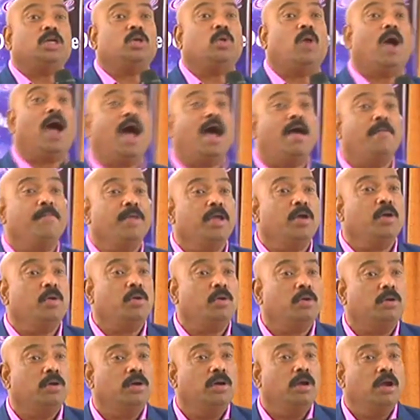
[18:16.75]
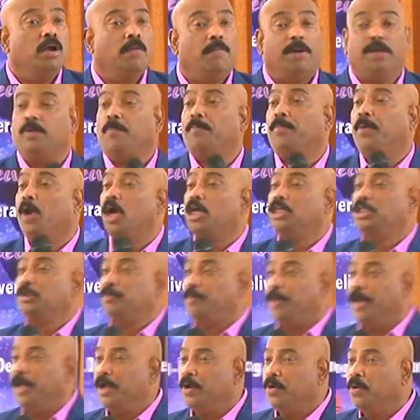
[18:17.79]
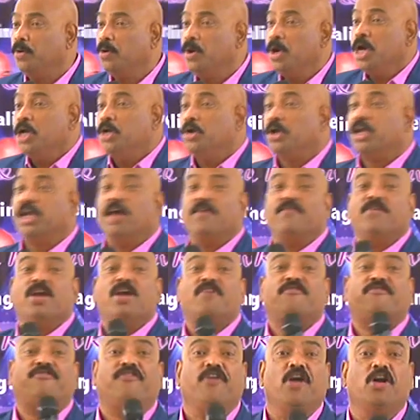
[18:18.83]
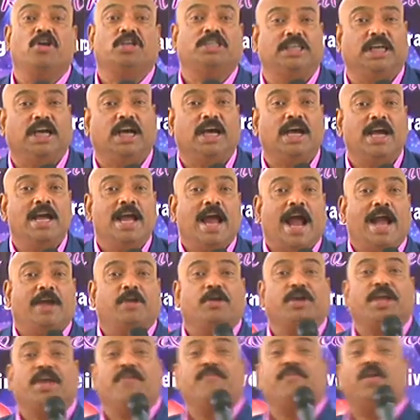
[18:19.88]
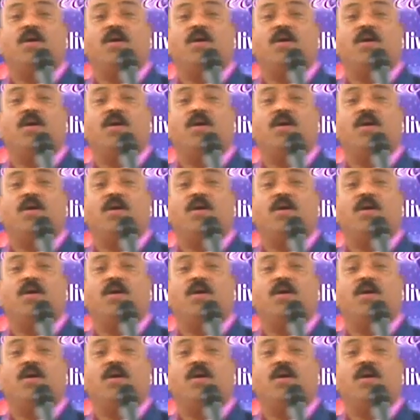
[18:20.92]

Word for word: to harm you, but to prosper you, to give you a future, and to give you